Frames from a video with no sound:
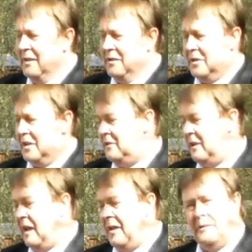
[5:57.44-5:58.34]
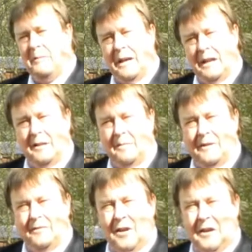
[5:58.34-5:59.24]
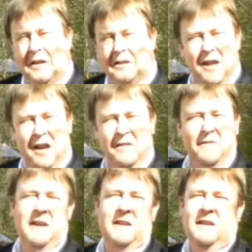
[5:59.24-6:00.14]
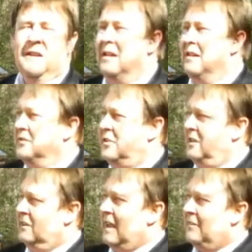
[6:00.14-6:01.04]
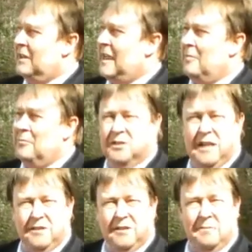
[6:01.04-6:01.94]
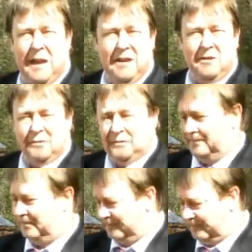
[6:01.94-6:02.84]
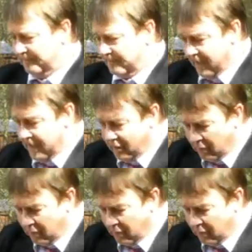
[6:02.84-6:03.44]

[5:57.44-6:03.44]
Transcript: So there's going to have to be a little bit of ducking and diving. So you'll have the camera set on manual, and you'll